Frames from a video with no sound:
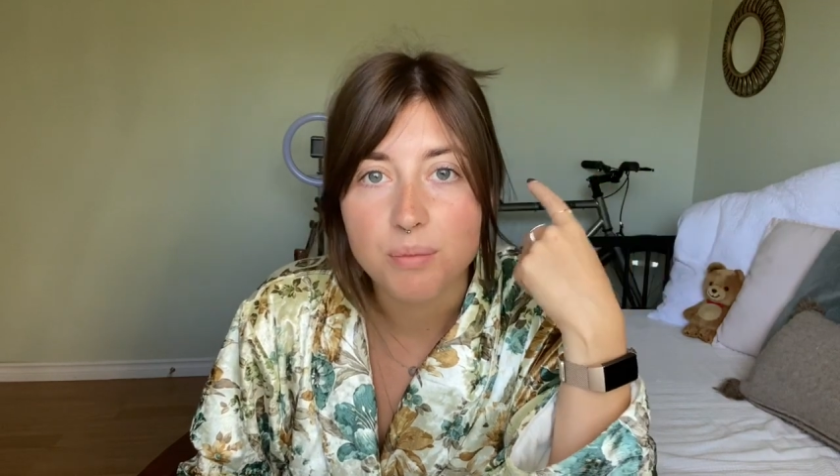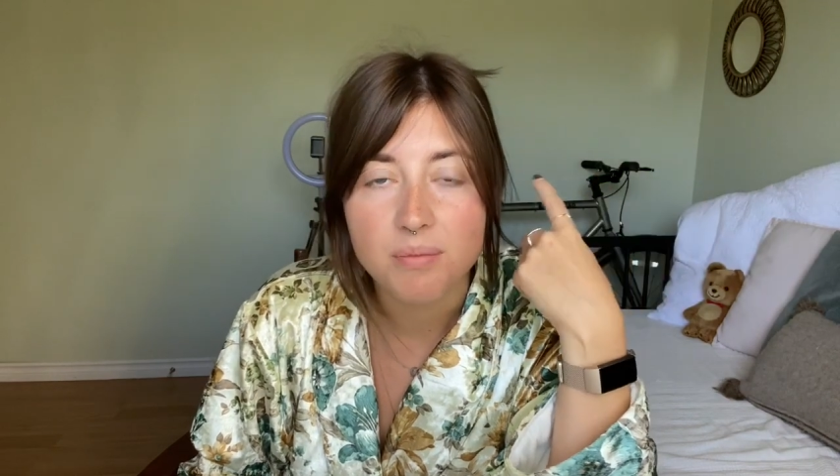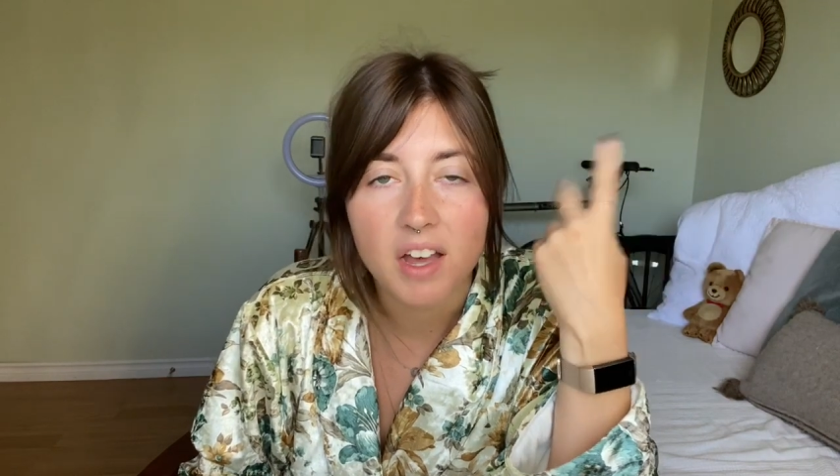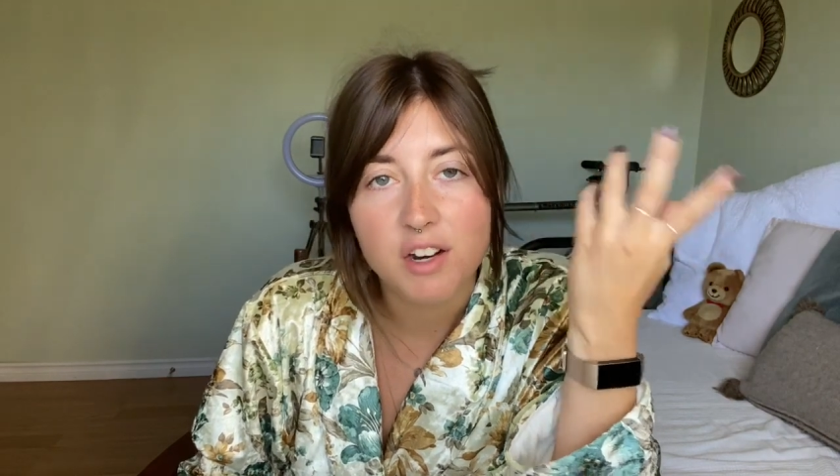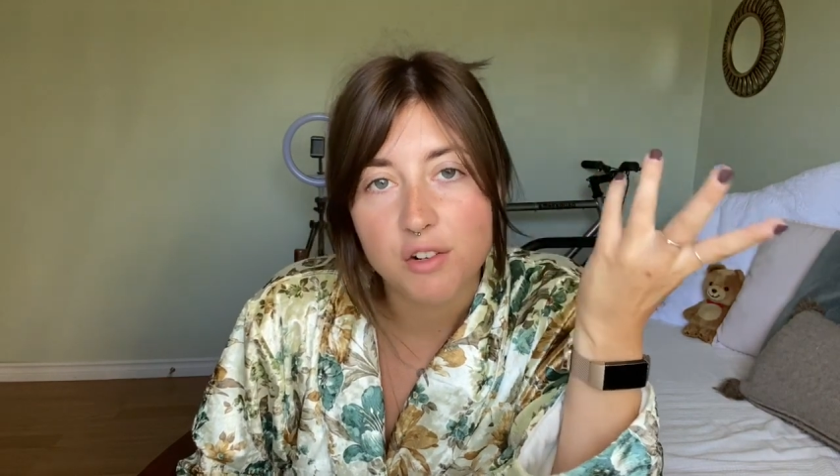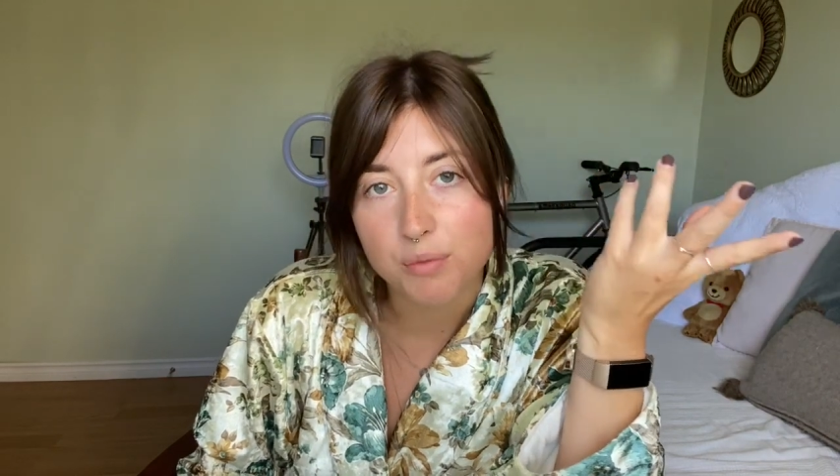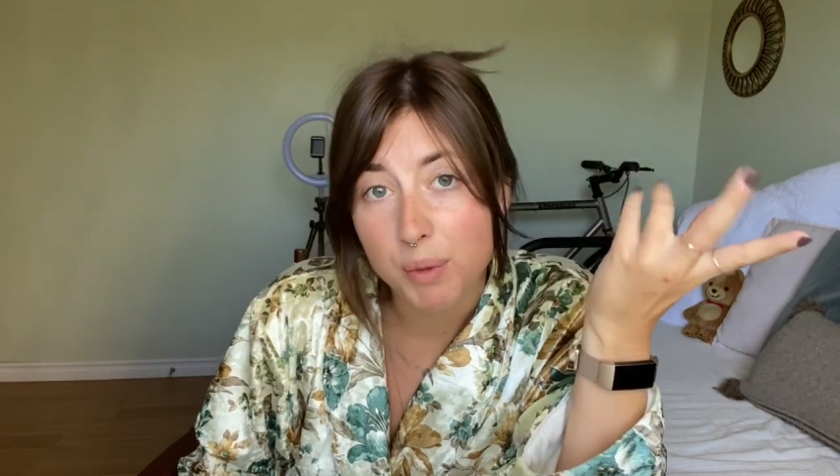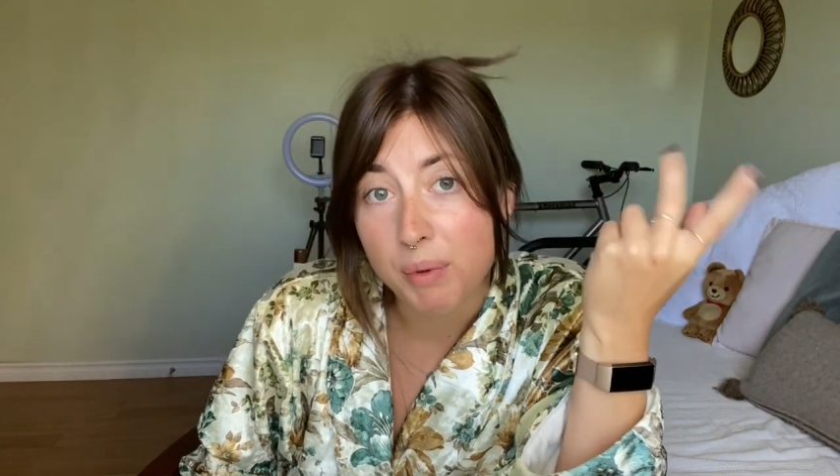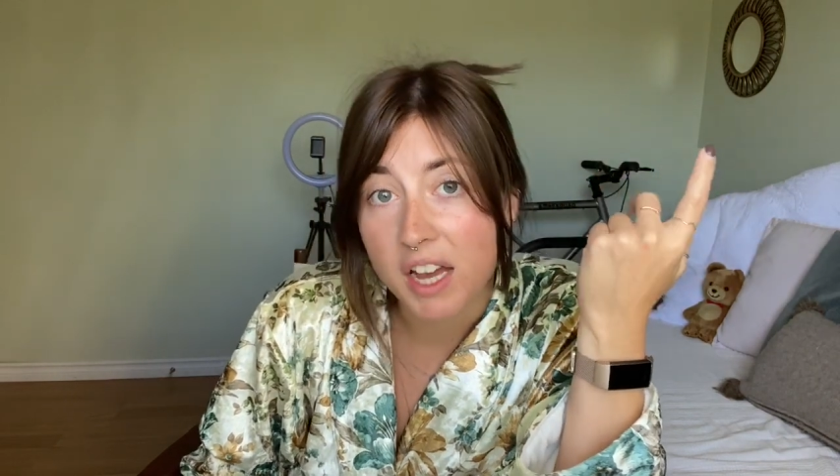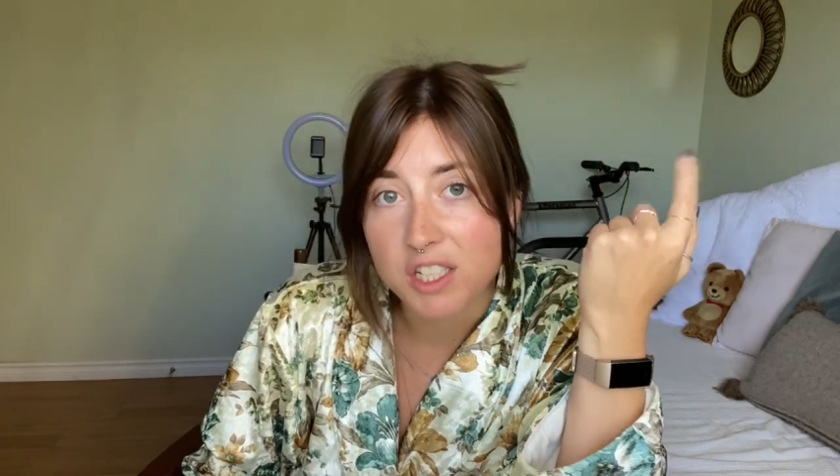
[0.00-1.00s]
I don't know if people
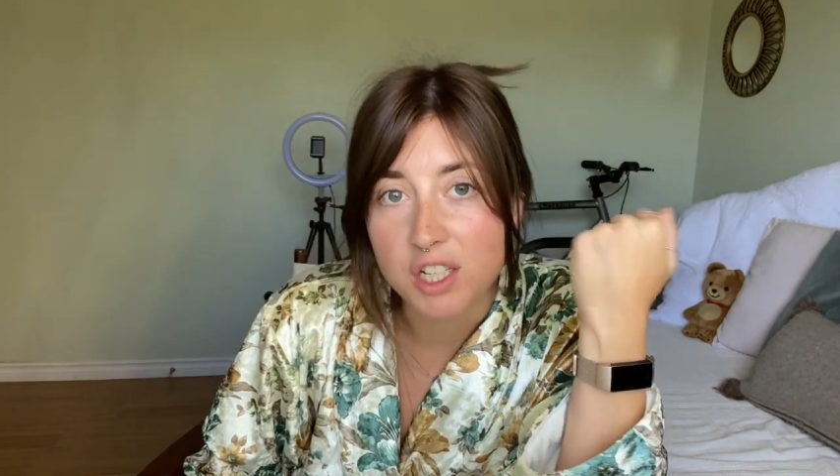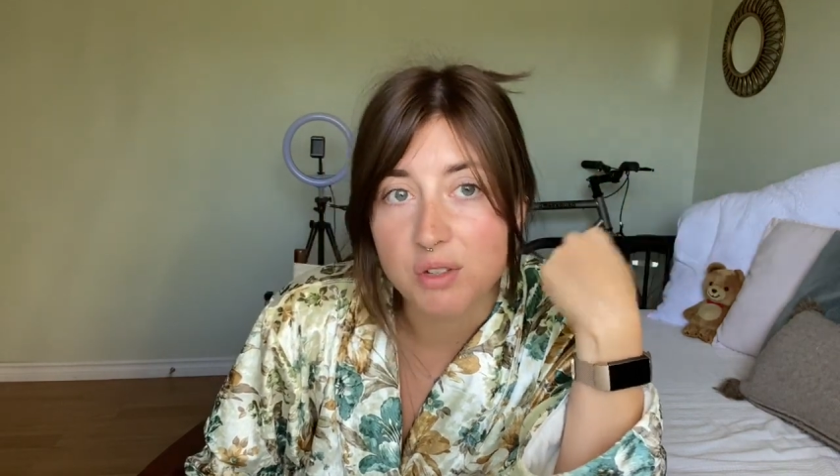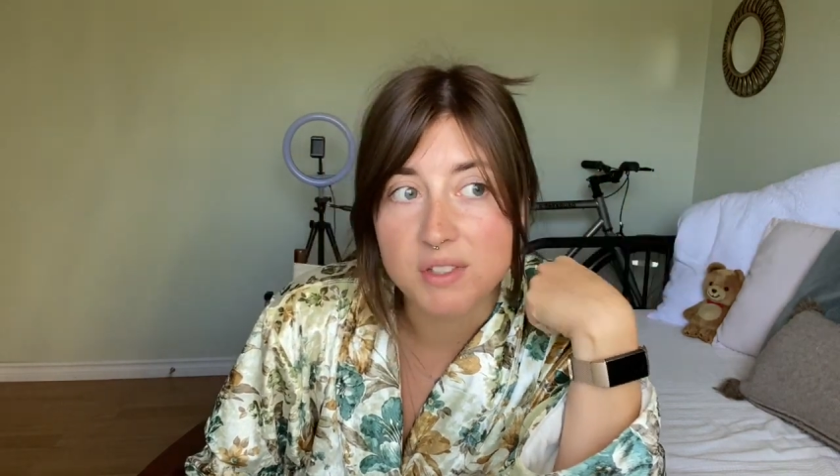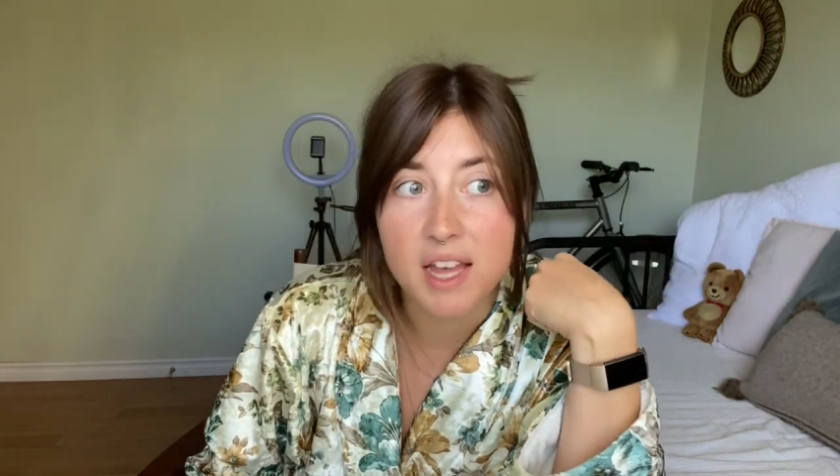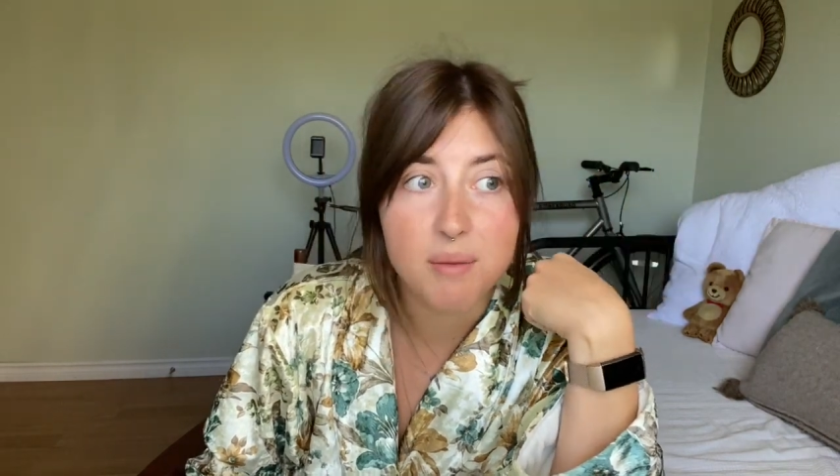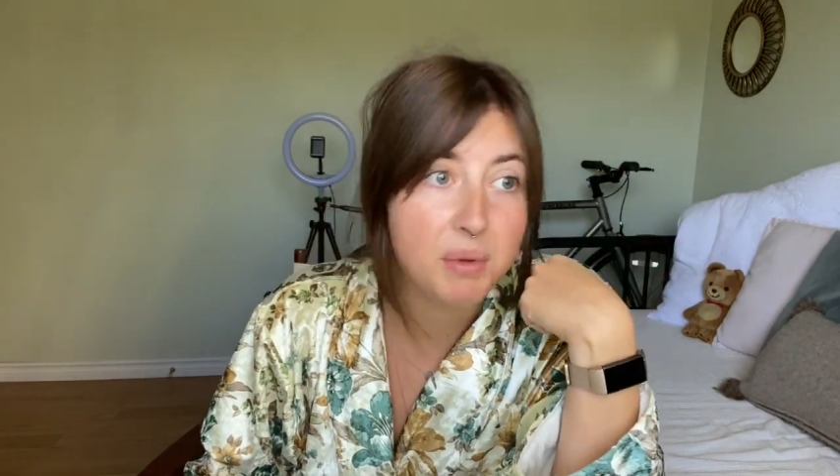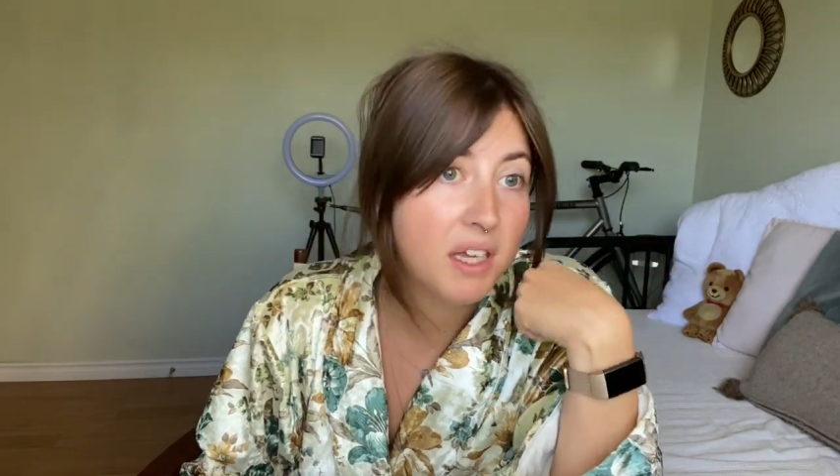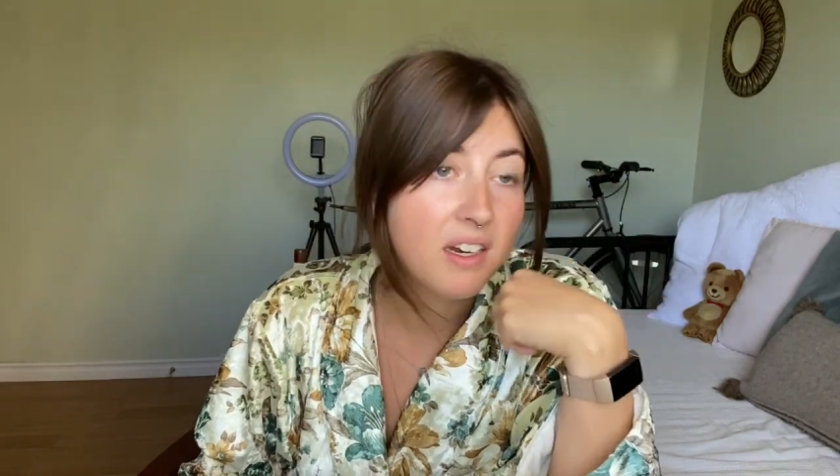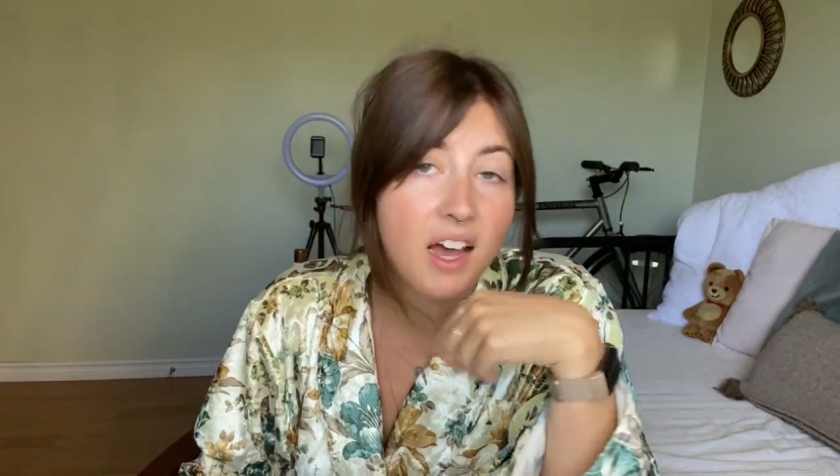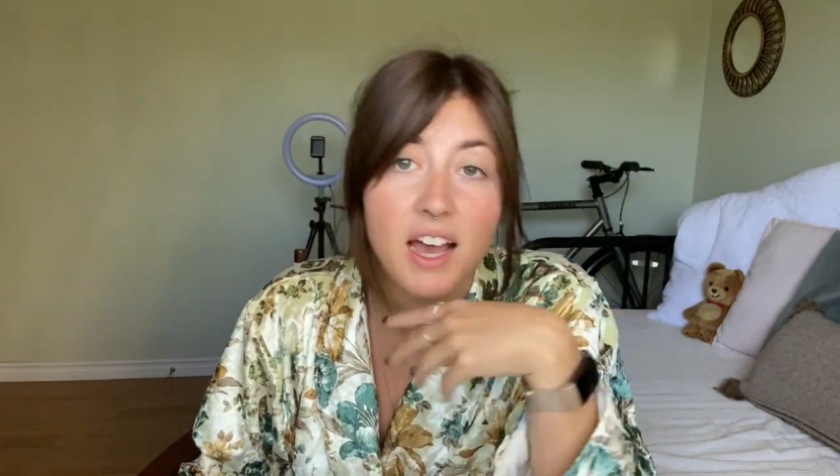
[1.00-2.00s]
actually use that, but
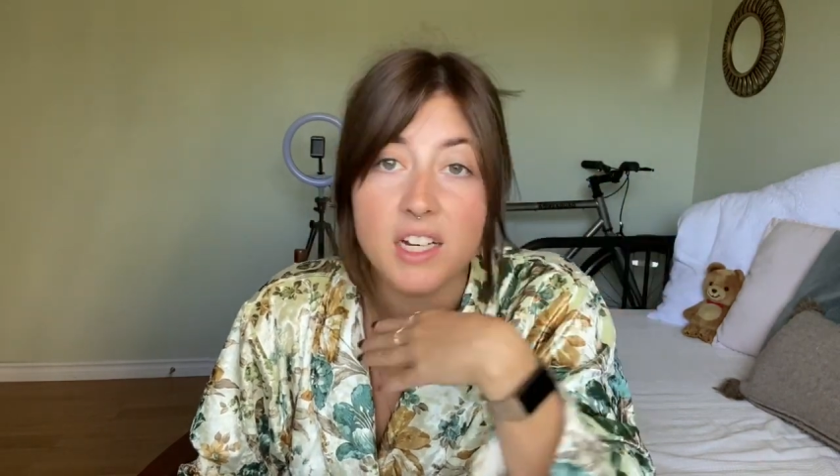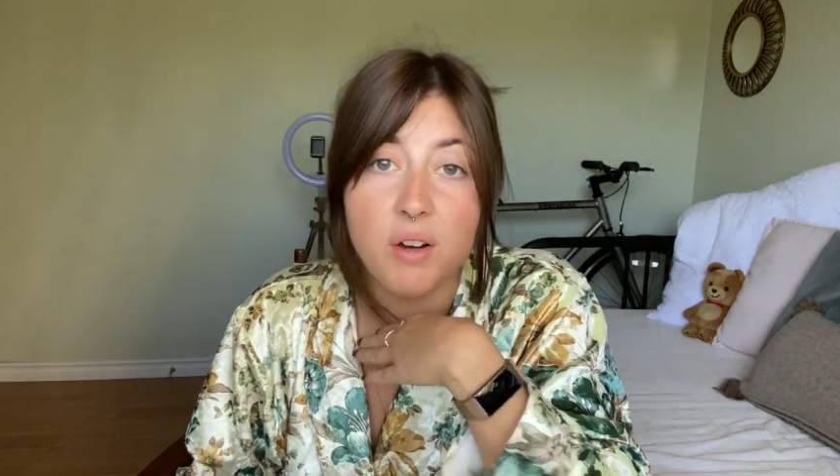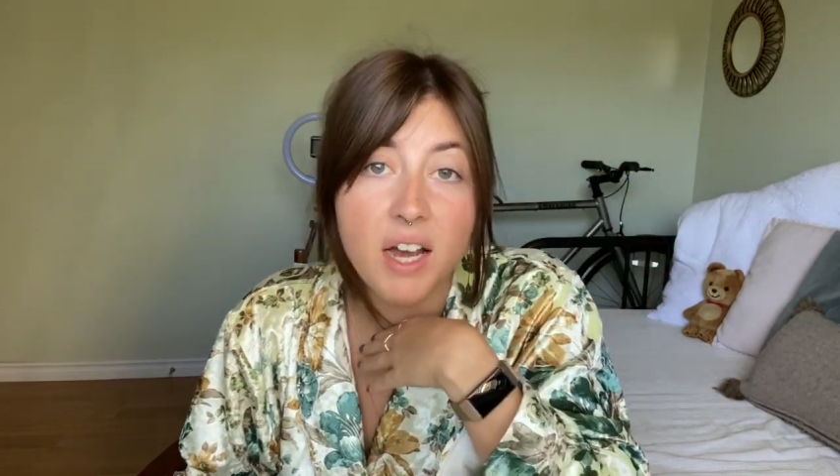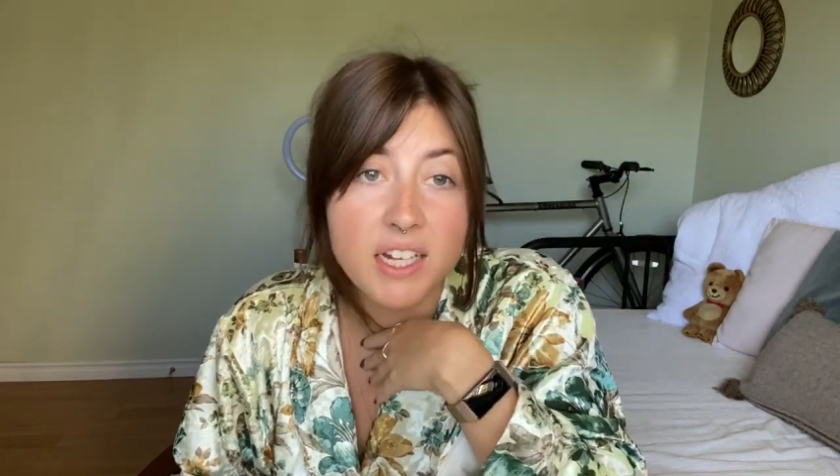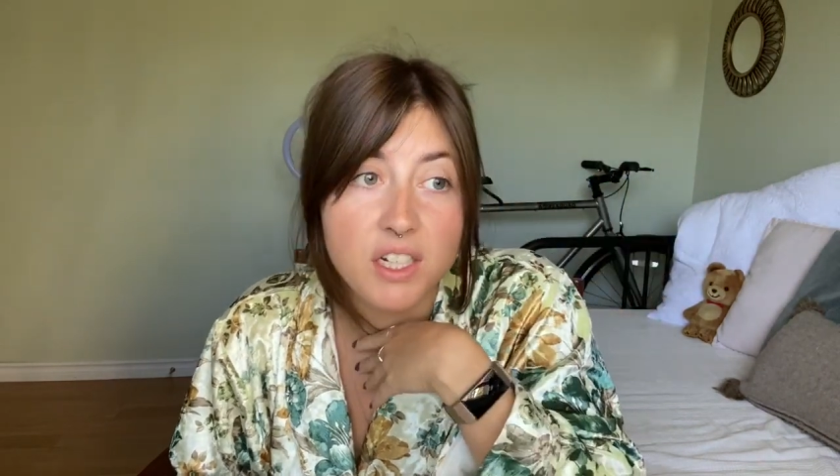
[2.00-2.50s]
I know I know.